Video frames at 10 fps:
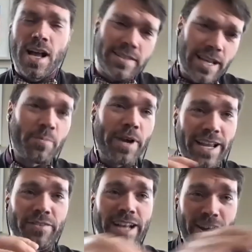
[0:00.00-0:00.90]
Take a break
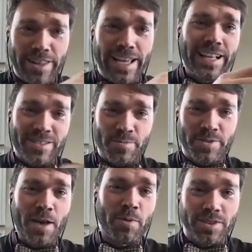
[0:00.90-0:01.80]
every now and then, get some
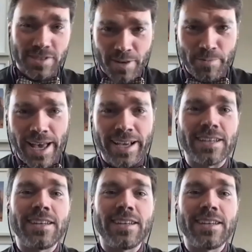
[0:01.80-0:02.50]
samples, come back,